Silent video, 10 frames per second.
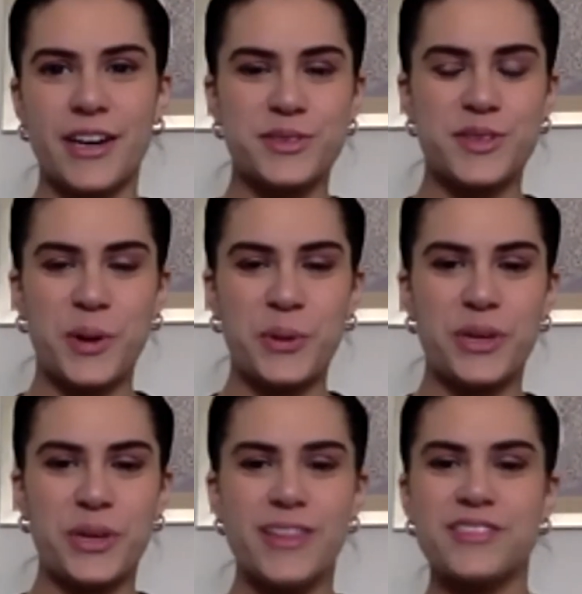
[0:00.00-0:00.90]
So
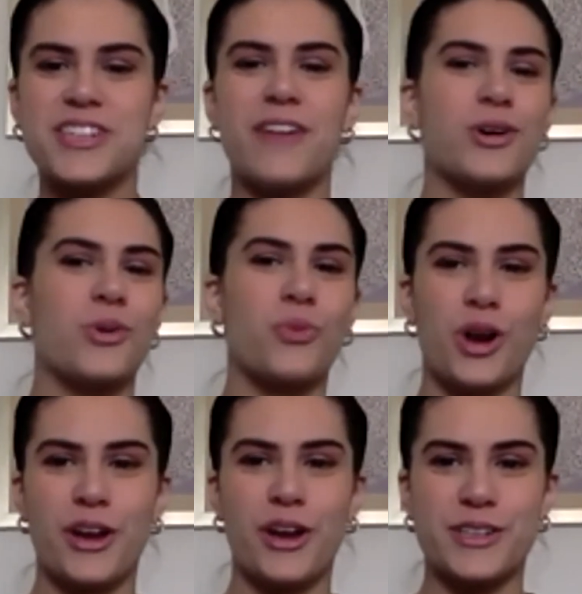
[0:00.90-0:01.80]
there's never a
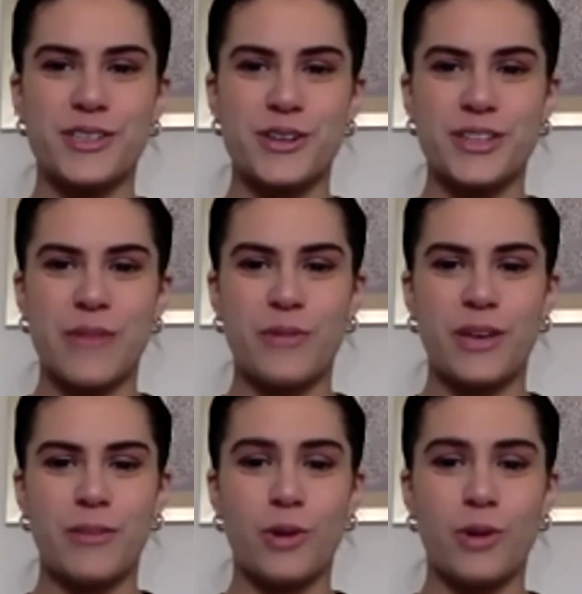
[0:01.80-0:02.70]
worry or concern that we
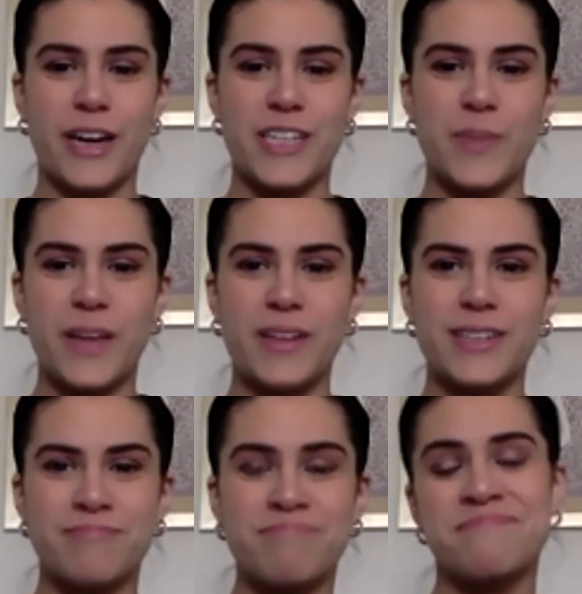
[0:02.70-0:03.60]
won't know how to spell it.
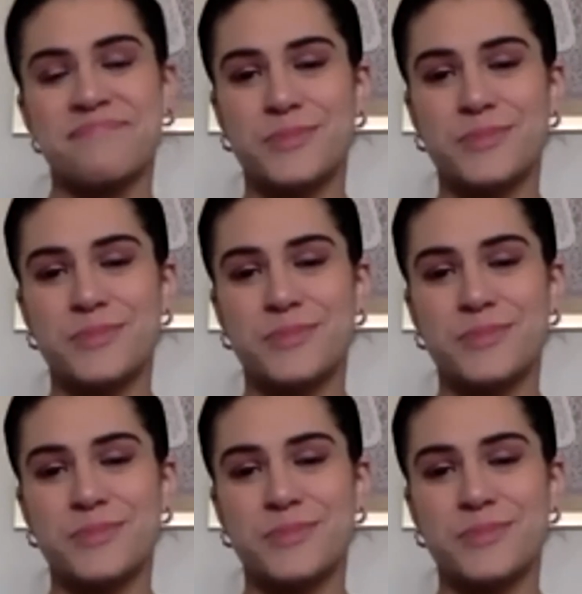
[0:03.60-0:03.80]
Which is